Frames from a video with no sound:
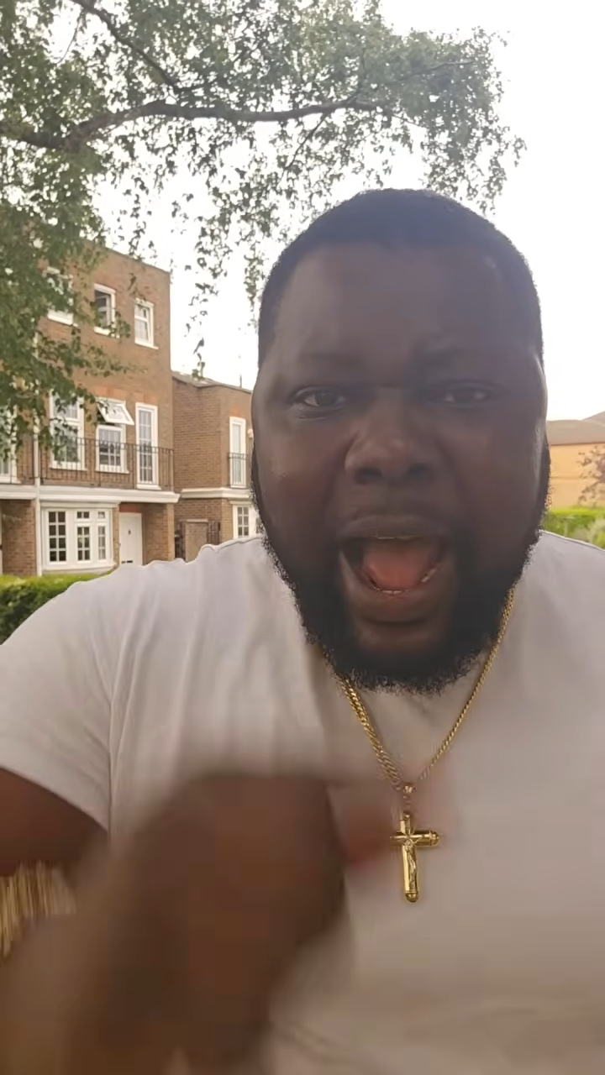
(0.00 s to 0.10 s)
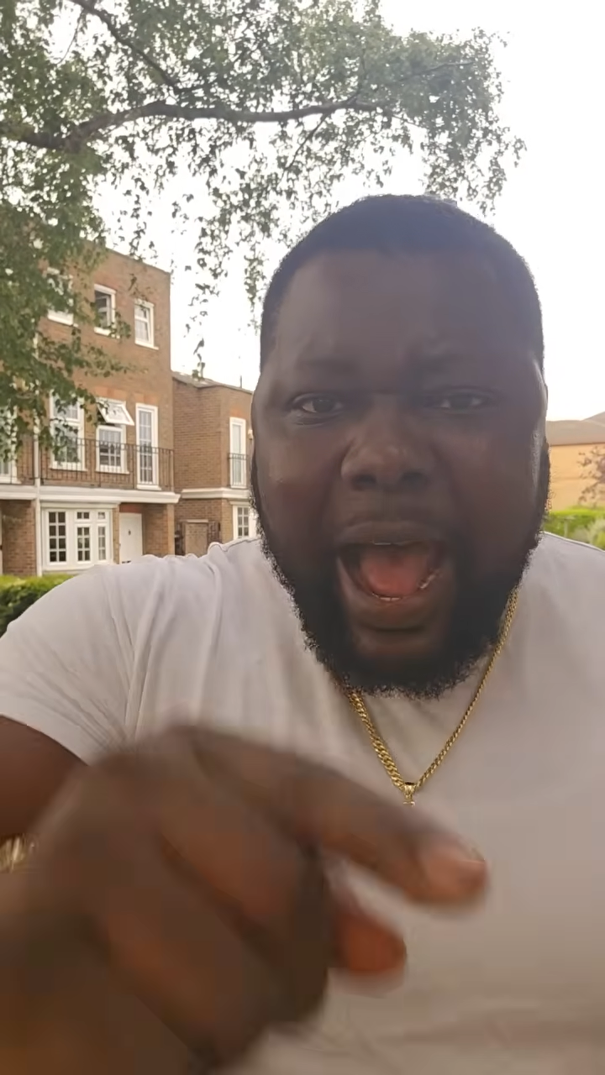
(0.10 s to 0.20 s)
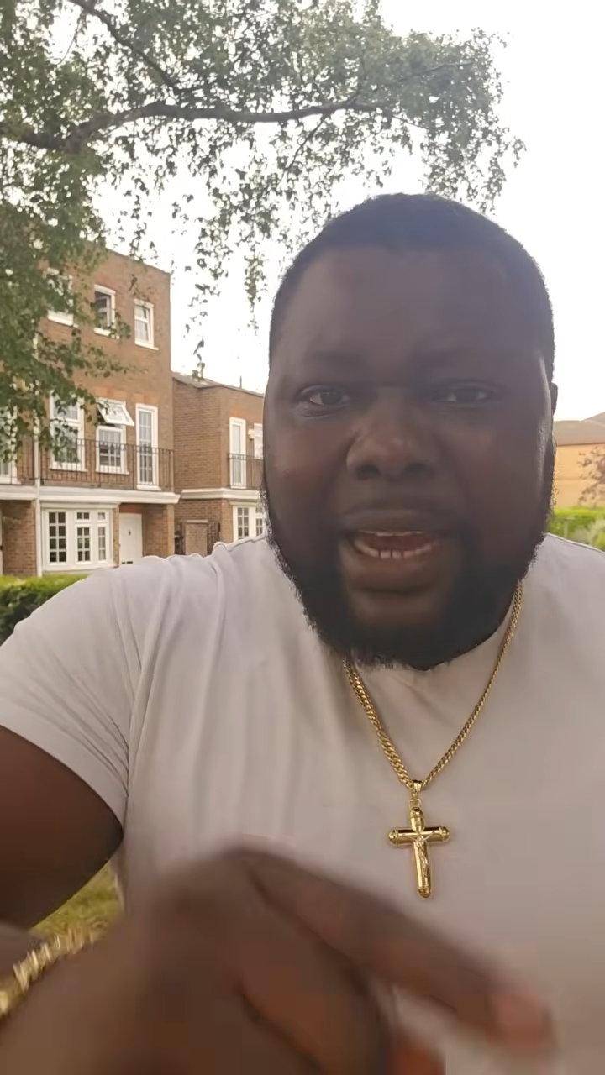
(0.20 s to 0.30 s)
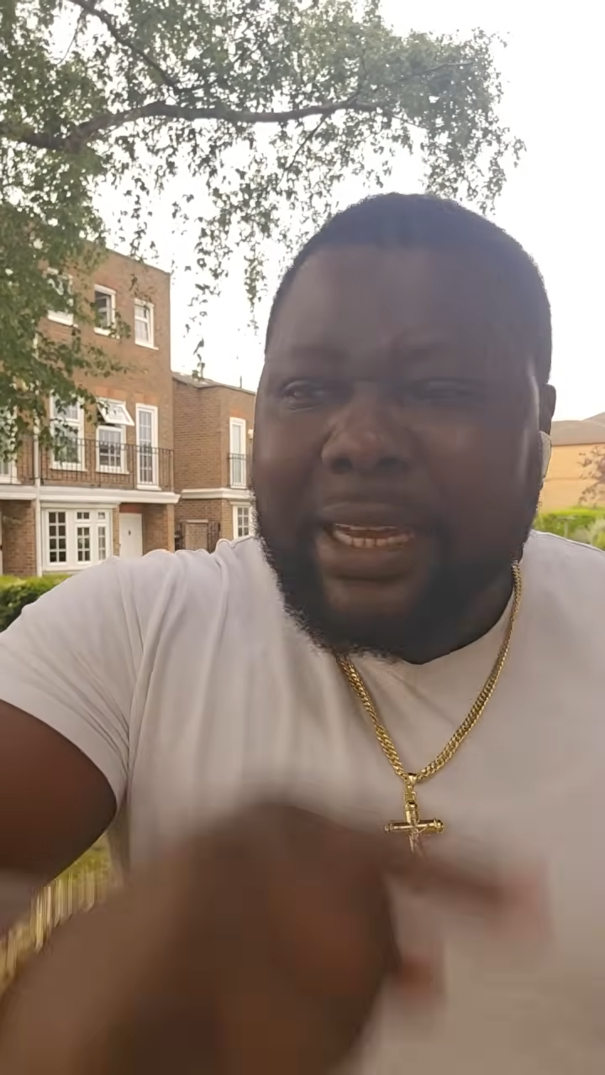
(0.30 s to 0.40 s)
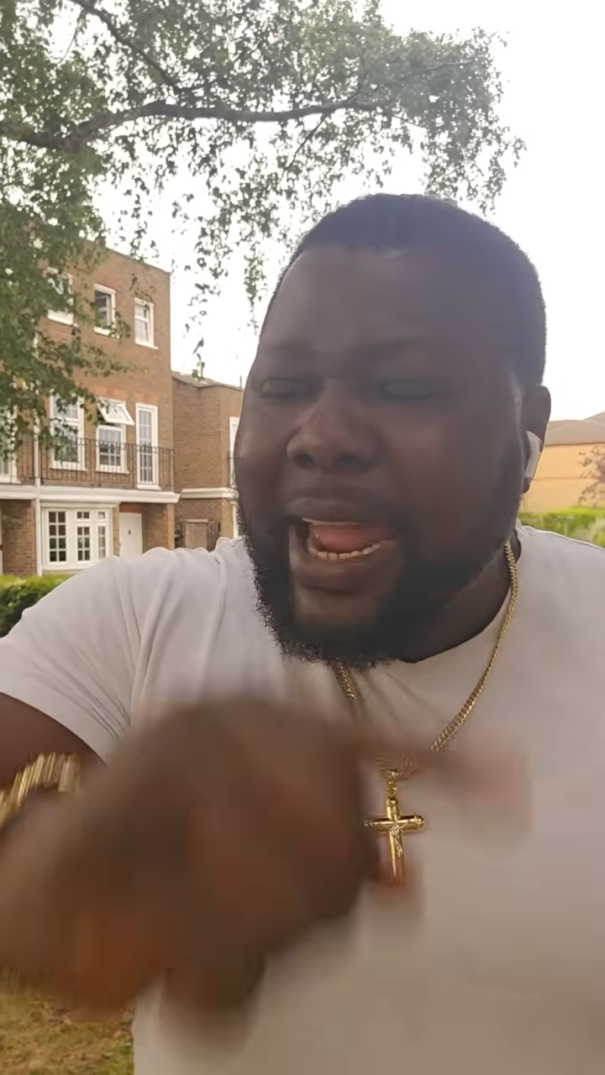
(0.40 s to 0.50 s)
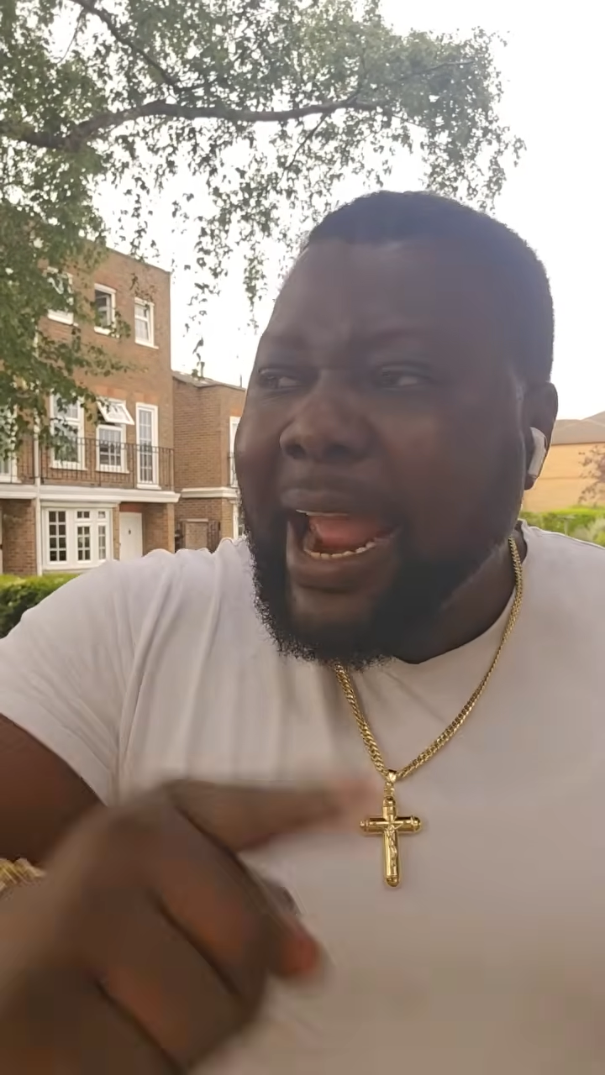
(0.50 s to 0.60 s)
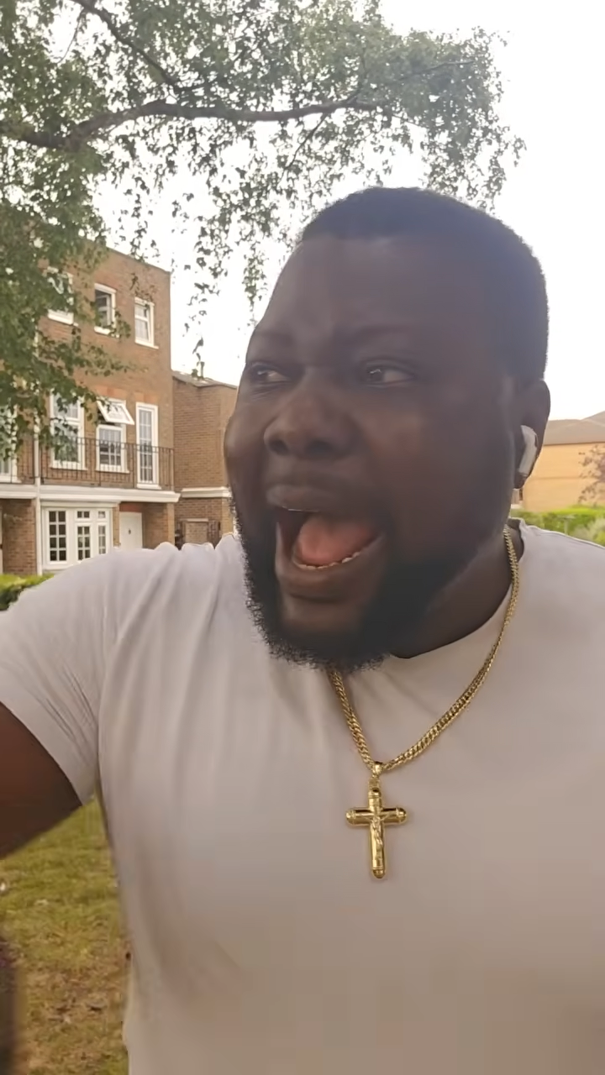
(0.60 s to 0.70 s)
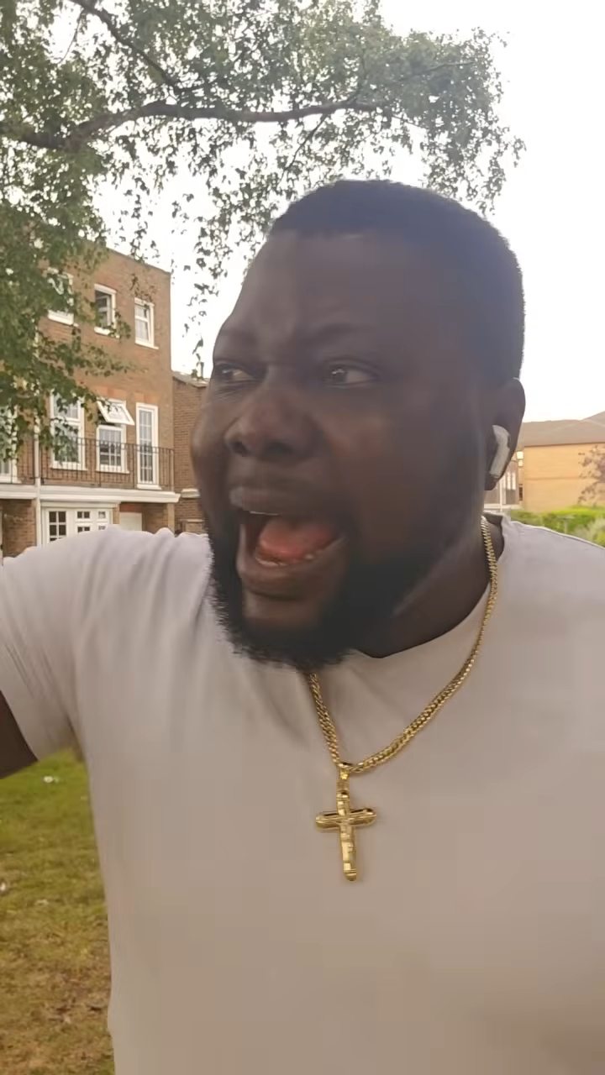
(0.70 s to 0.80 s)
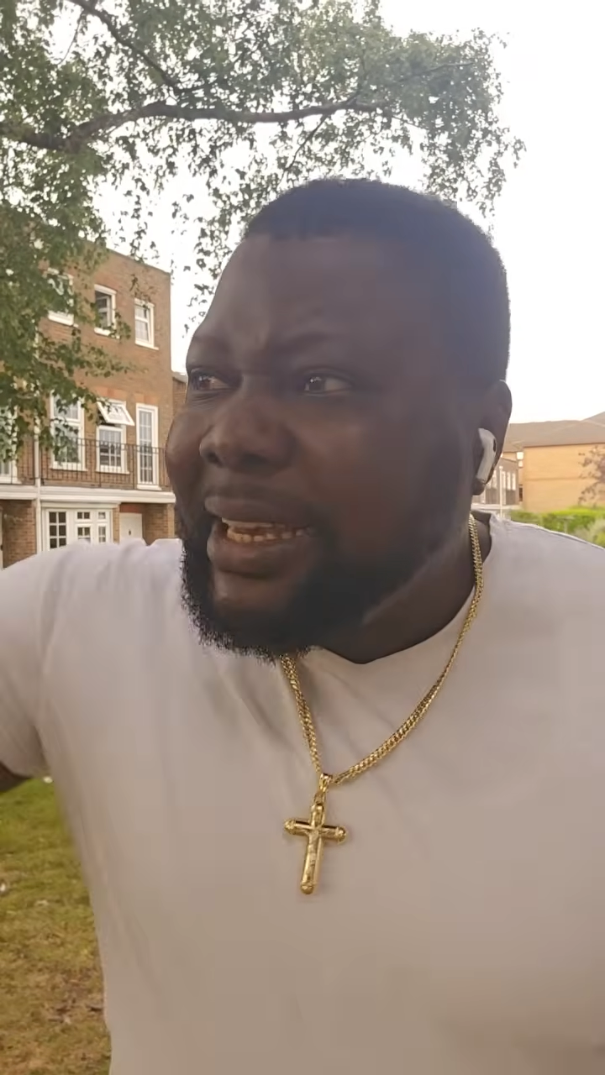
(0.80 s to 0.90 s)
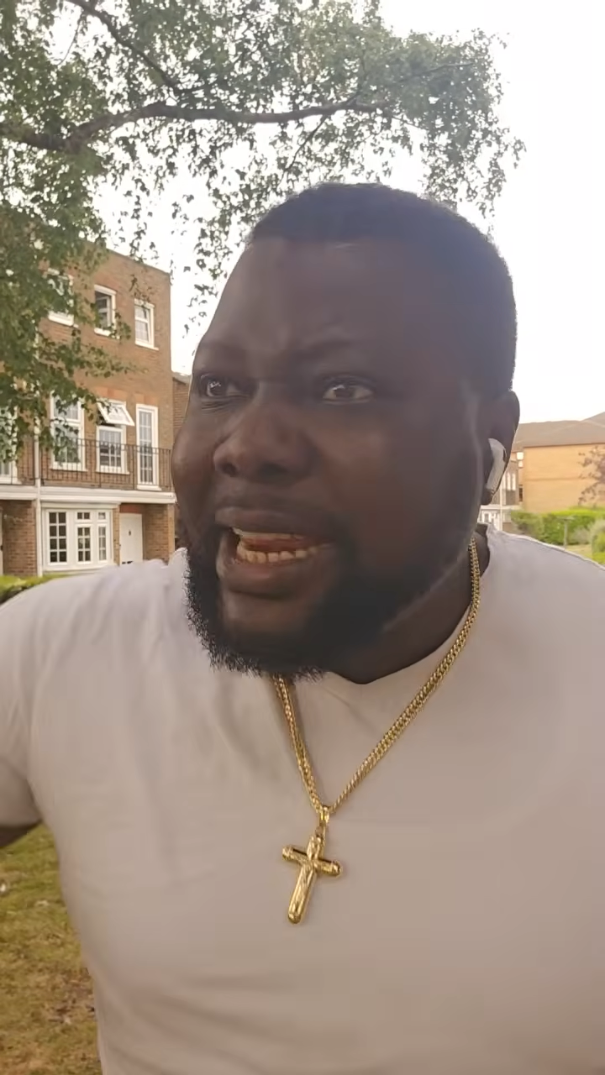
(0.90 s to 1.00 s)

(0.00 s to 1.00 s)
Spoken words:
And they are